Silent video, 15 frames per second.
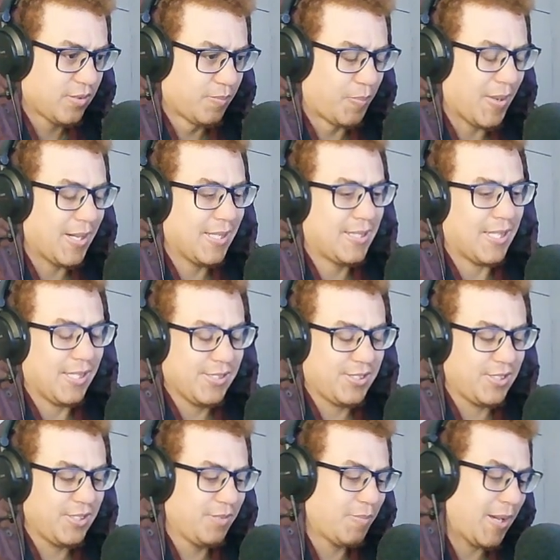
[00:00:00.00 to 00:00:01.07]
But it
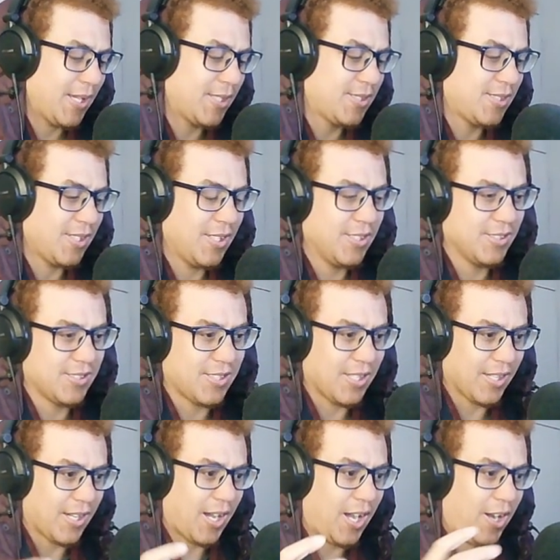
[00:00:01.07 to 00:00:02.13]
doesn't make sense,
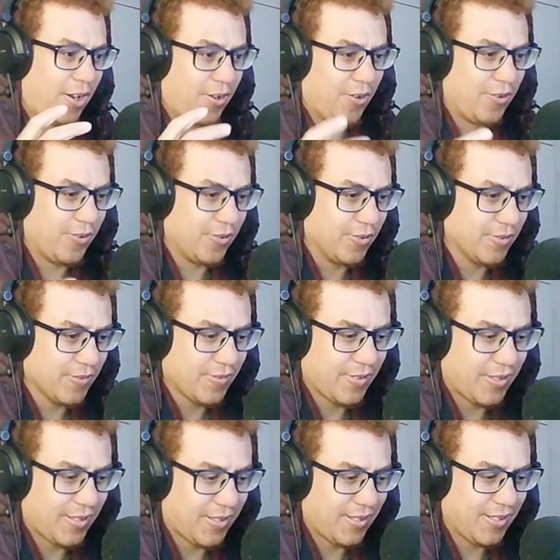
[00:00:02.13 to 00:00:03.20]
like, how
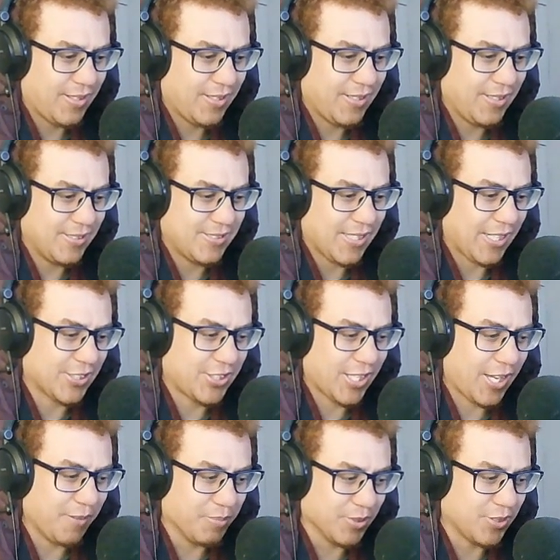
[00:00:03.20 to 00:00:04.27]
he's actually
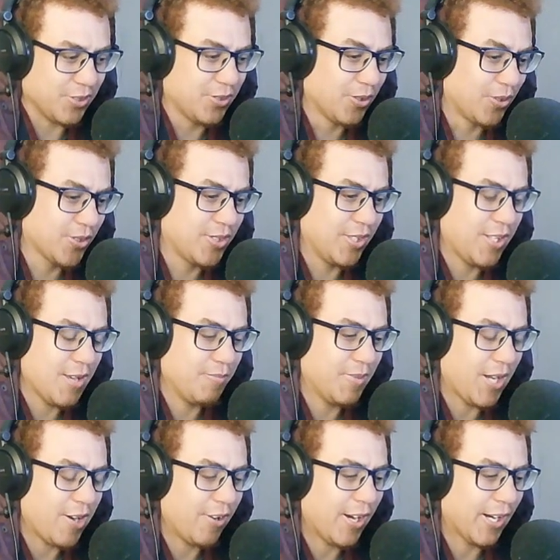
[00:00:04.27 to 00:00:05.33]
able to talk to them
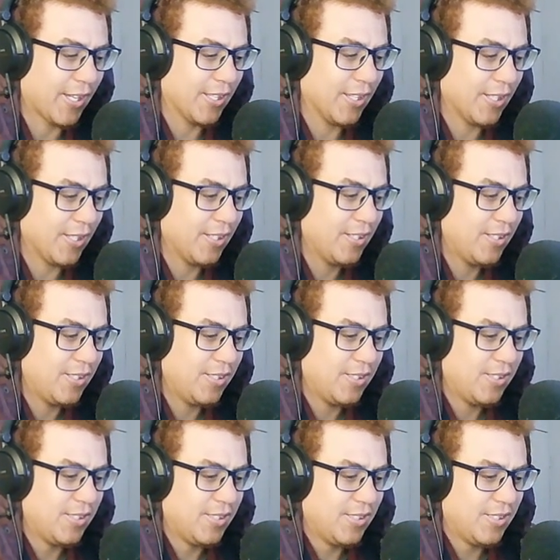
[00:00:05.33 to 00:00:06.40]
directly.
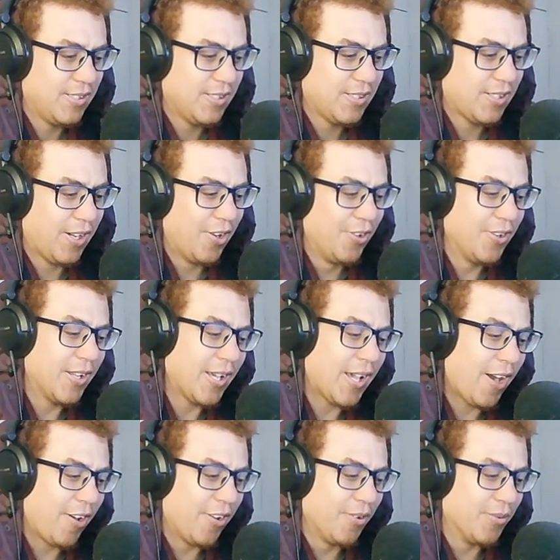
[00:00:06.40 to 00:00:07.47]
Only
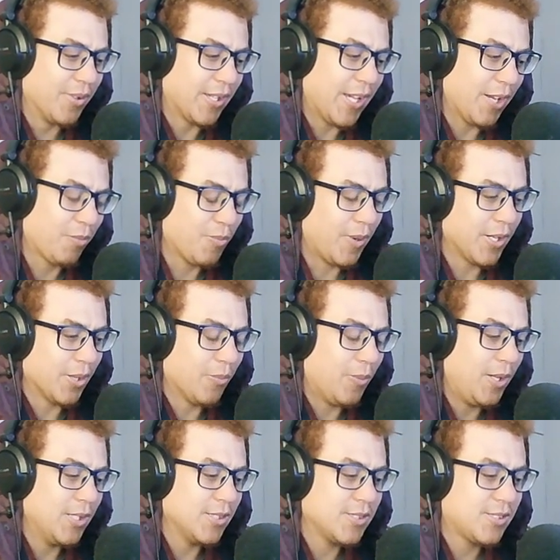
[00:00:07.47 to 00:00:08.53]
Eren will get what he
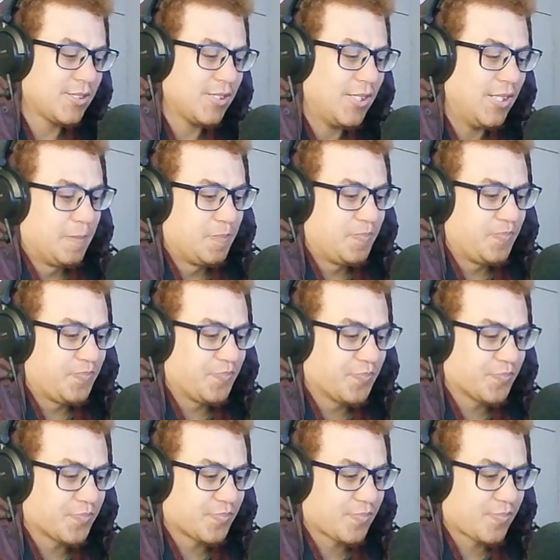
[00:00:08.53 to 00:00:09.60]
wants.
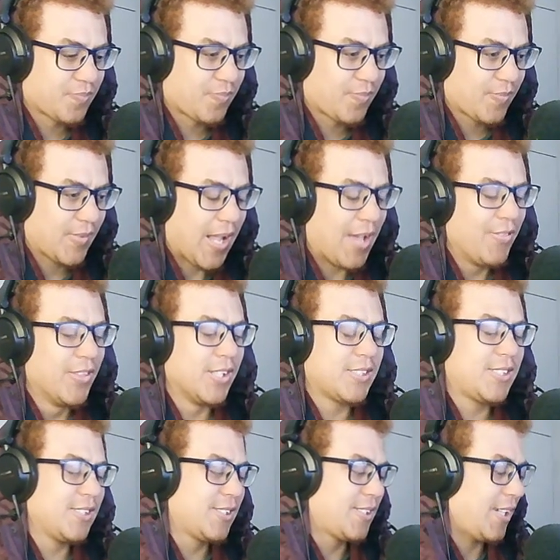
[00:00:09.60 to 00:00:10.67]
And this
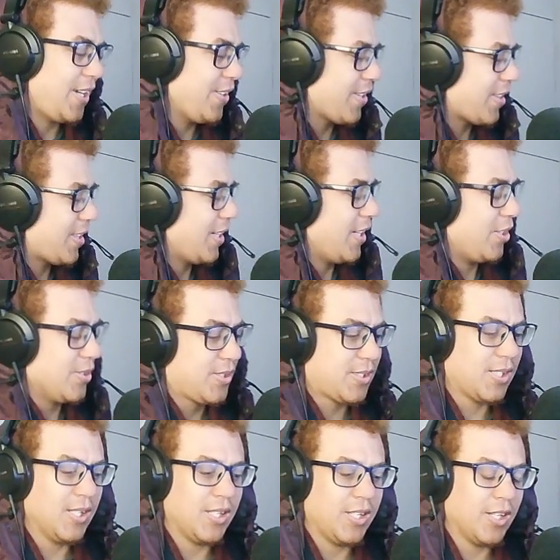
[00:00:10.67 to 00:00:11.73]
is the other thing I was
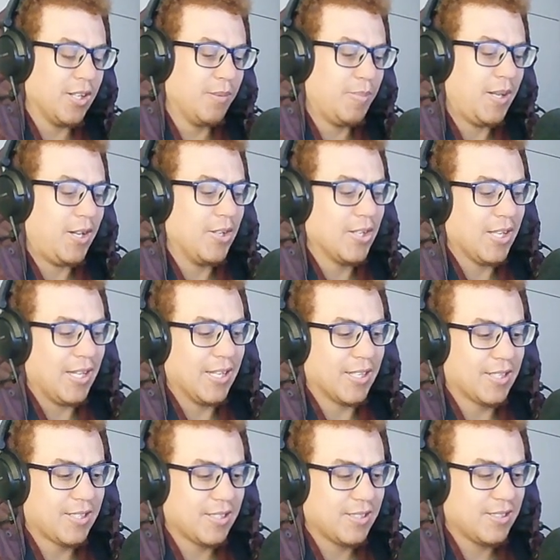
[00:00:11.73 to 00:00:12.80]
thinking about, like,